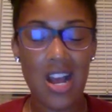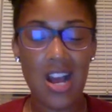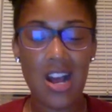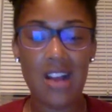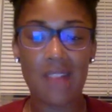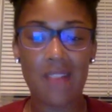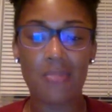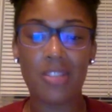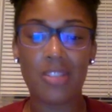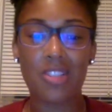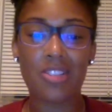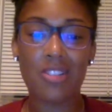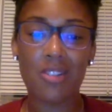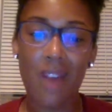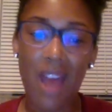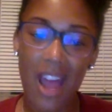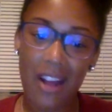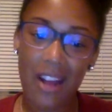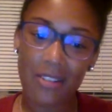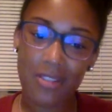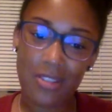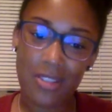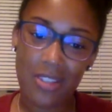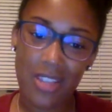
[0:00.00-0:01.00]
And so
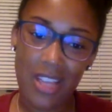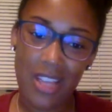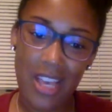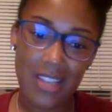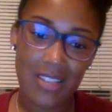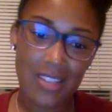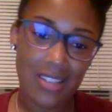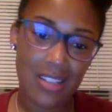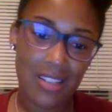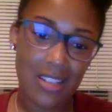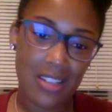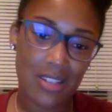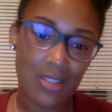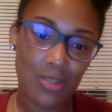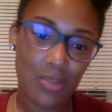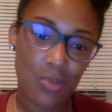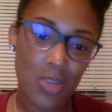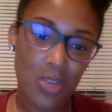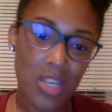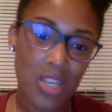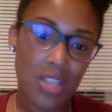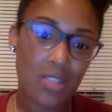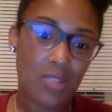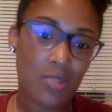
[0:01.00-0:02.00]
after that 6
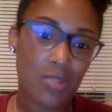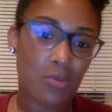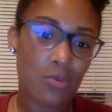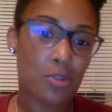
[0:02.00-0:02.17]
weeks,